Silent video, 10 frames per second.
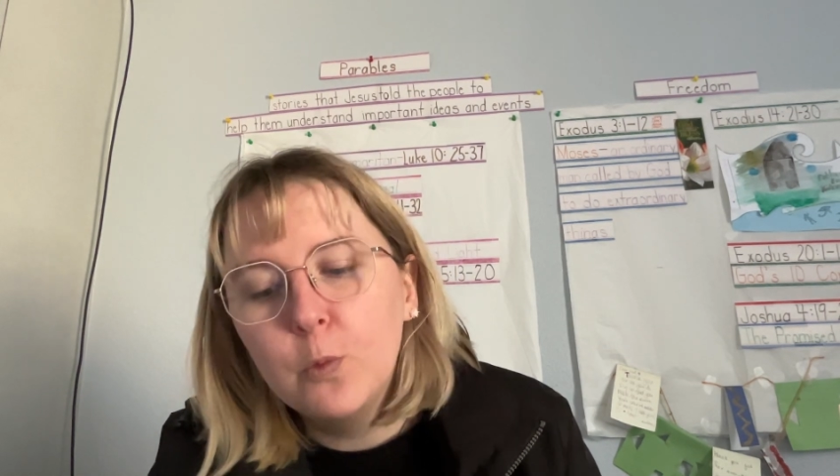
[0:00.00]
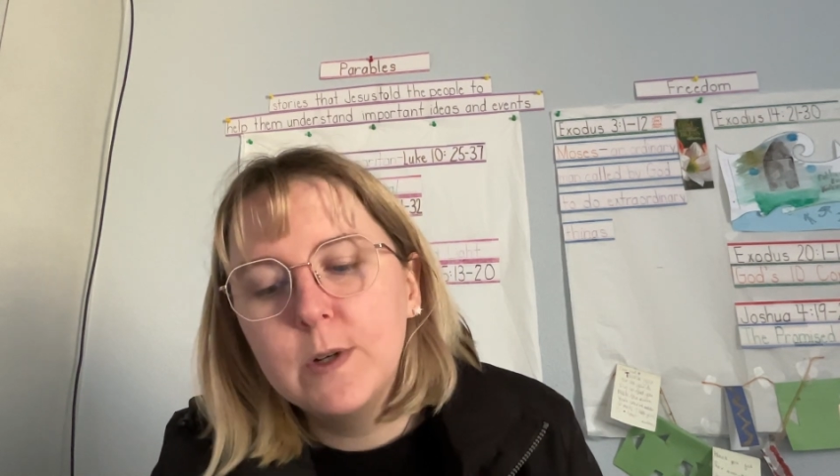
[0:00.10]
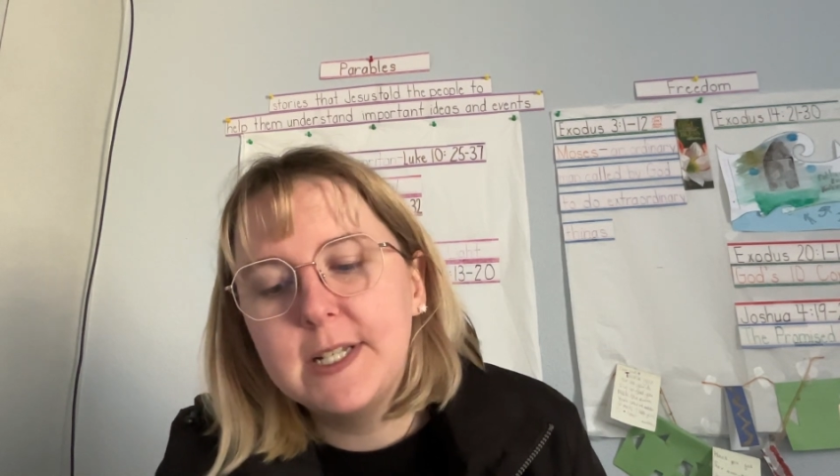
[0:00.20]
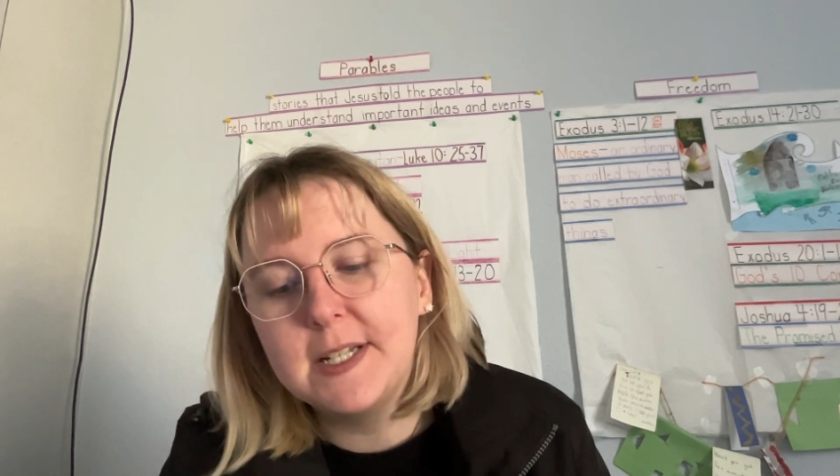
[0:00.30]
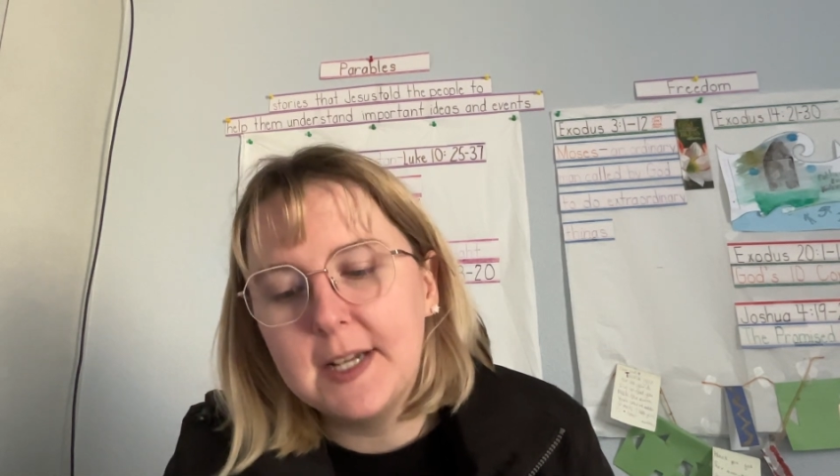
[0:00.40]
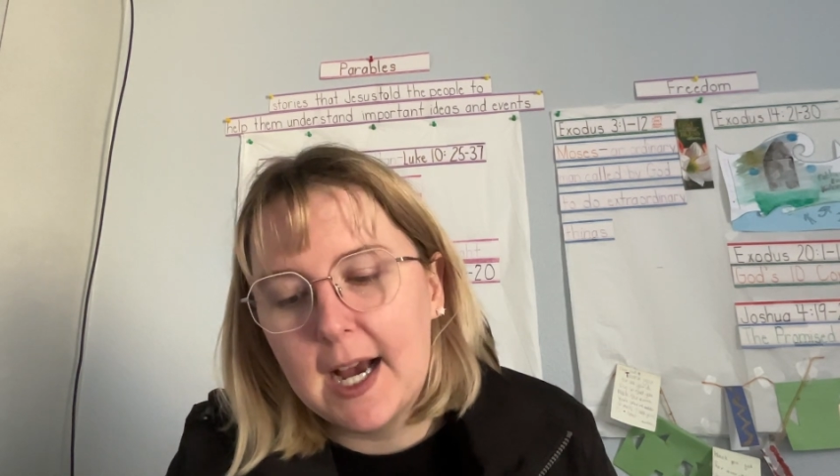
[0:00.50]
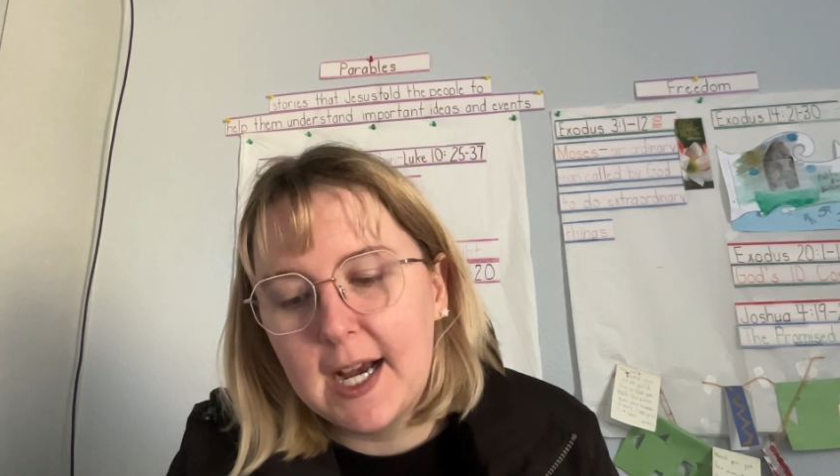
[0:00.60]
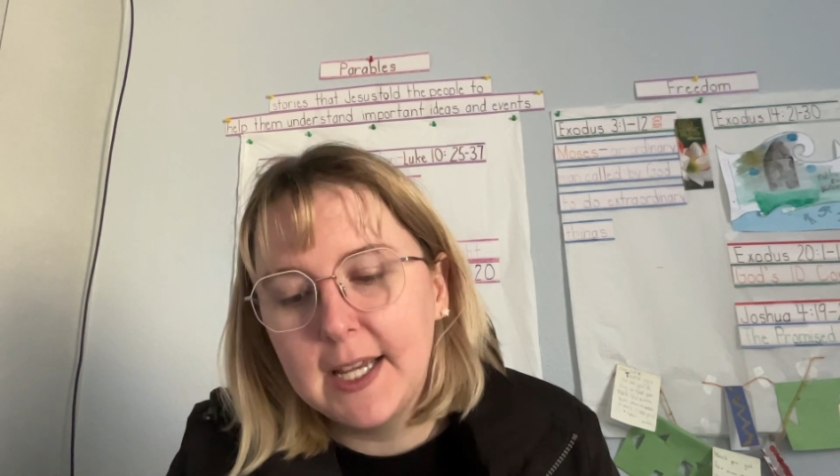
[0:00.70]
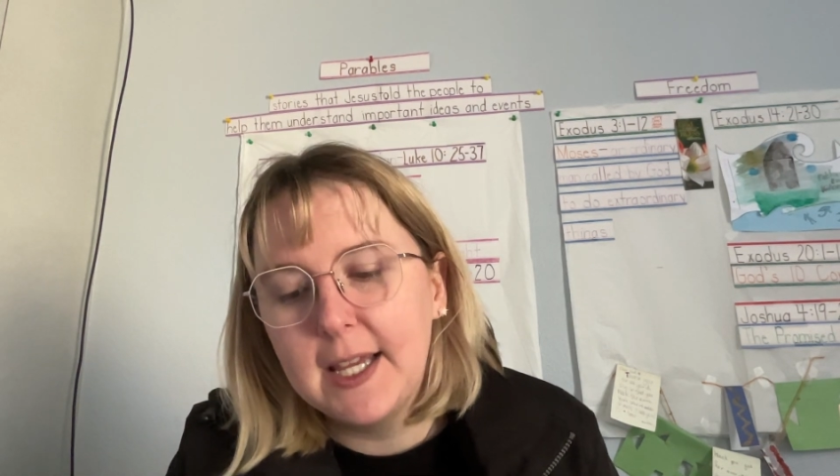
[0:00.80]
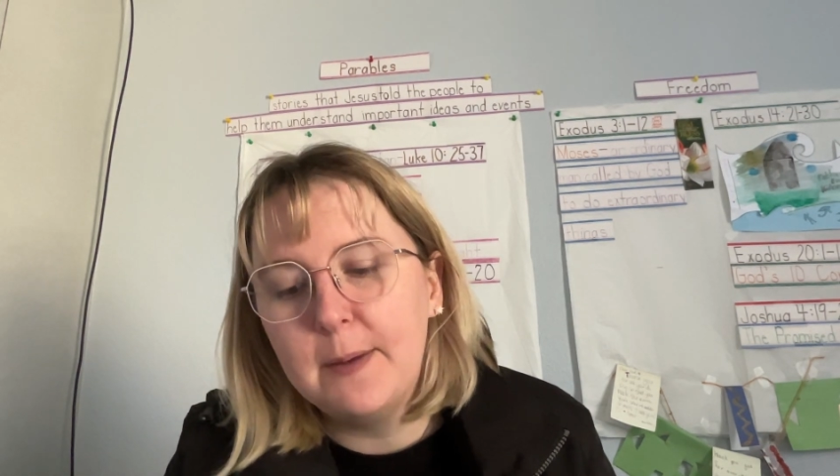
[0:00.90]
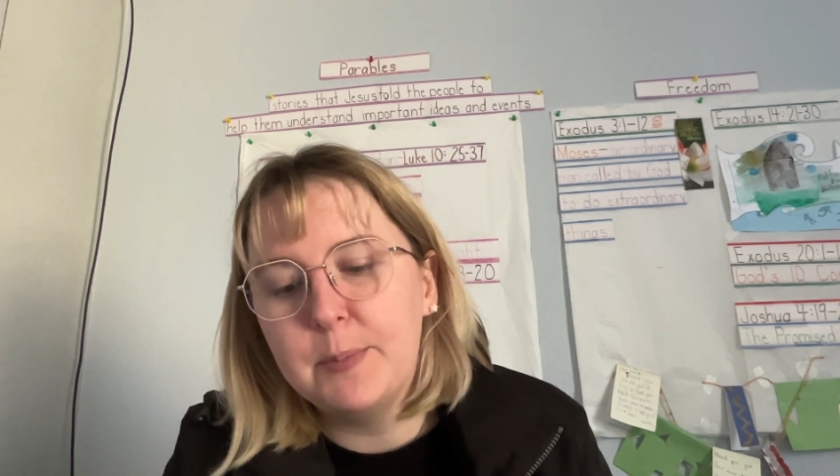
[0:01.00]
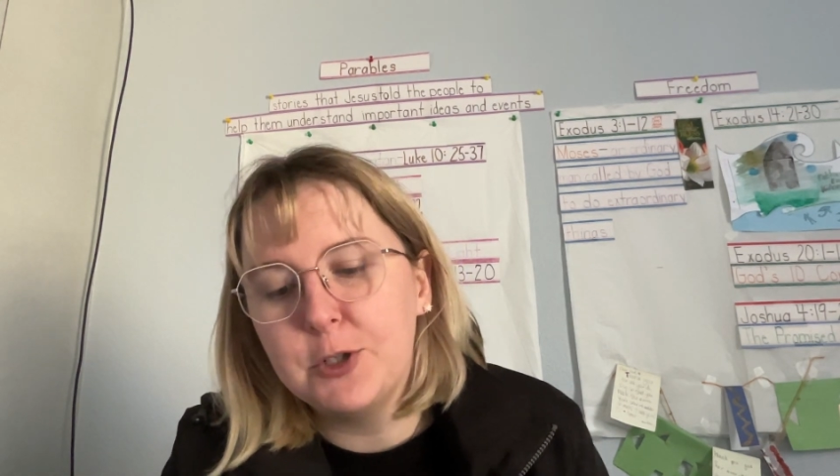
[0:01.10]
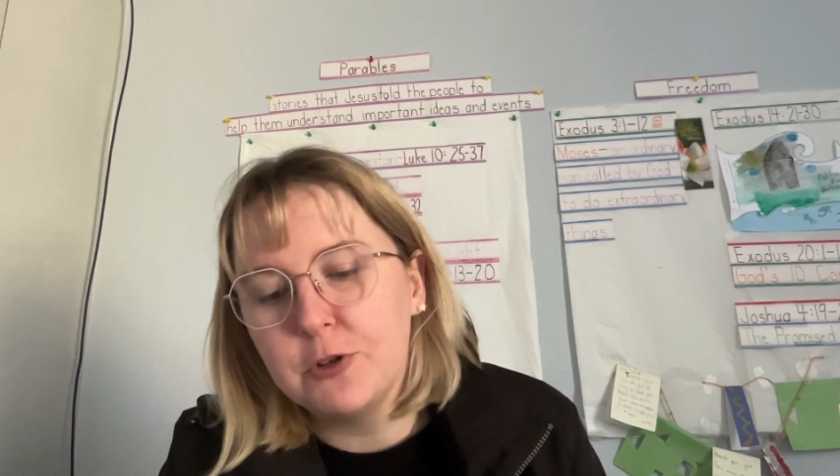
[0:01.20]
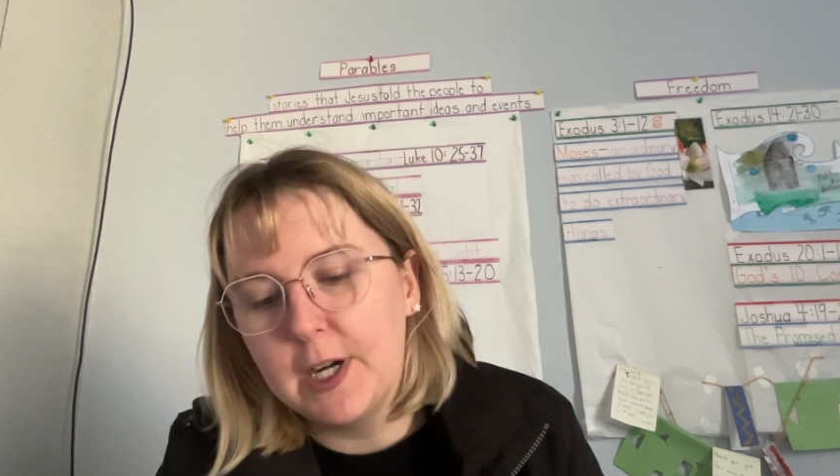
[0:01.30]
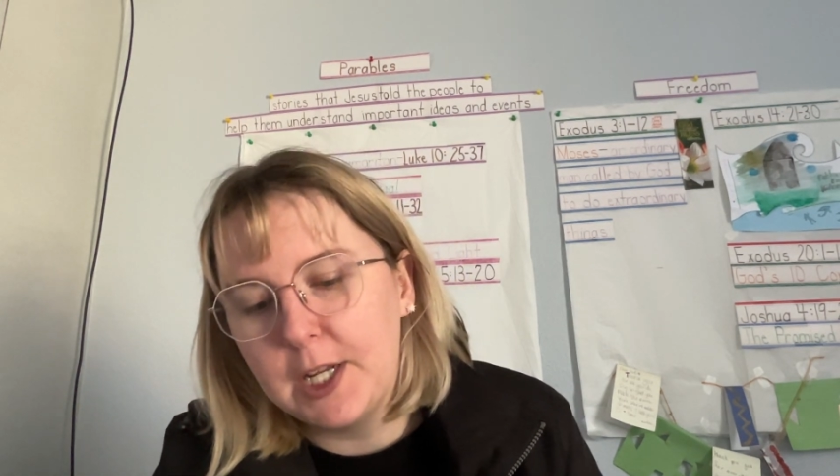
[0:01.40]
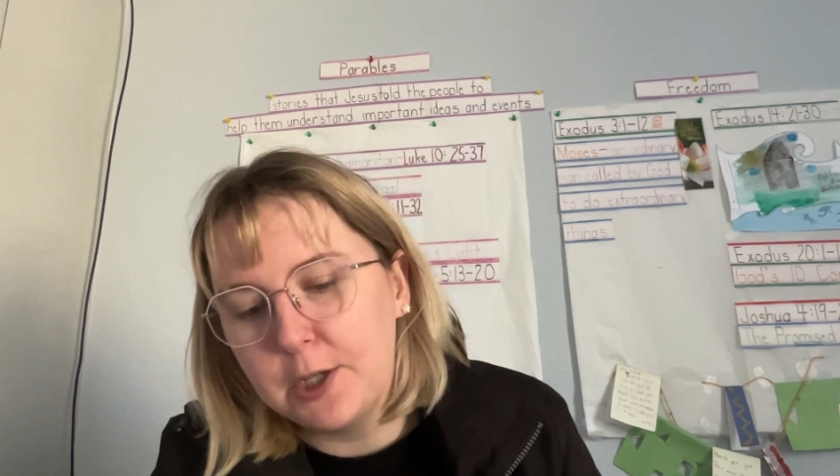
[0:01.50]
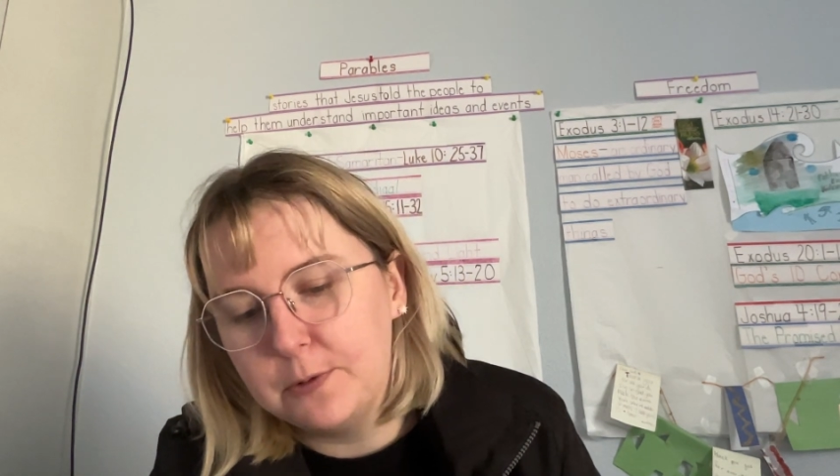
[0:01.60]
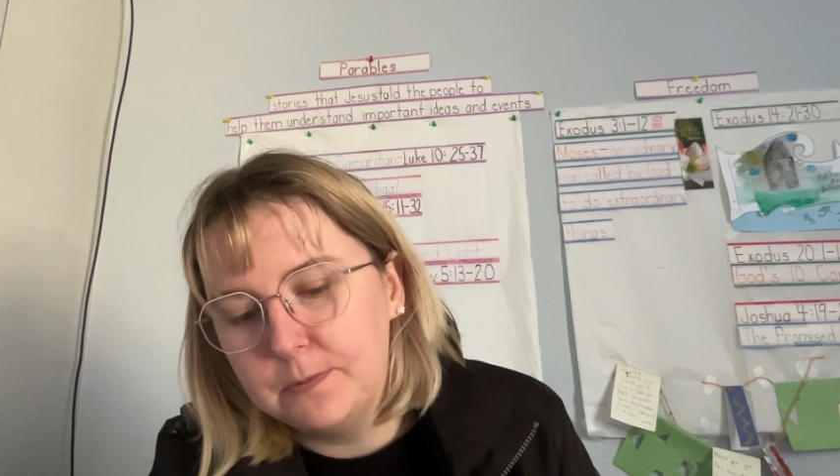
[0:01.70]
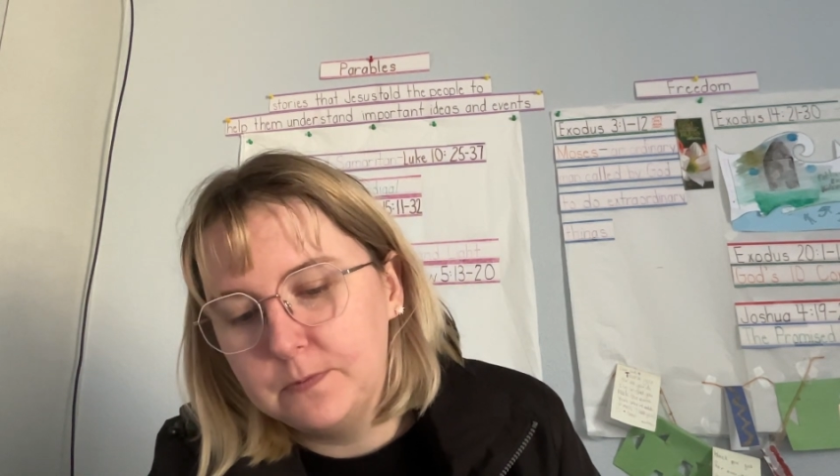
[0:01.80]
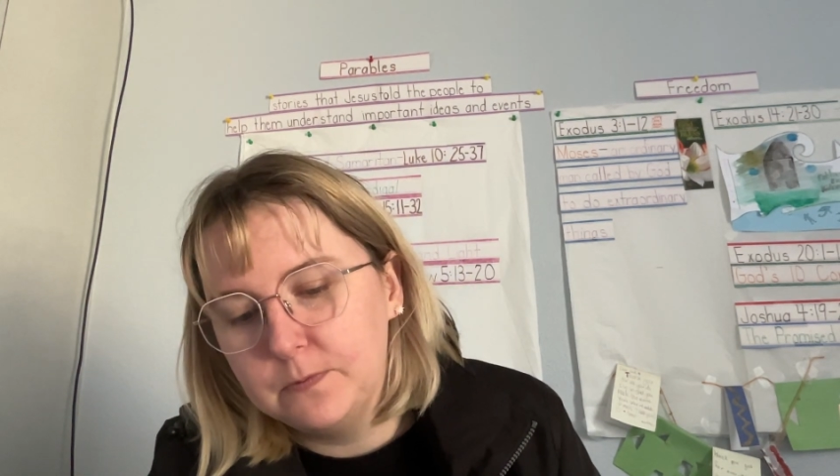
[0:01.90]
would deny and betray you,